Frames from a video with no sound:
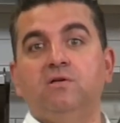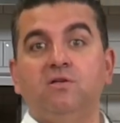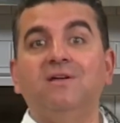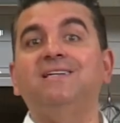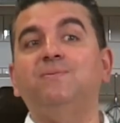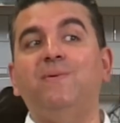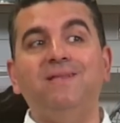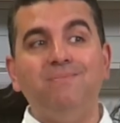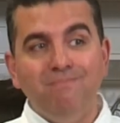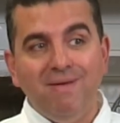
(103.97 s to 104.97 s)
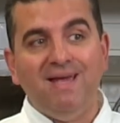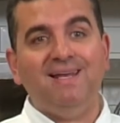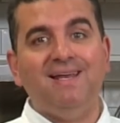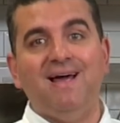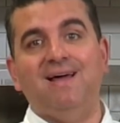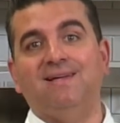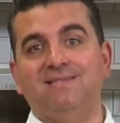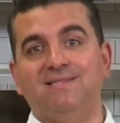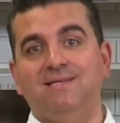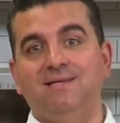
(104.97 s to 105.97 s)
So I spent many
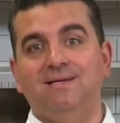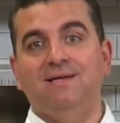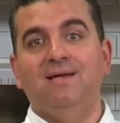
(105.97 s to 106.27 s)
nights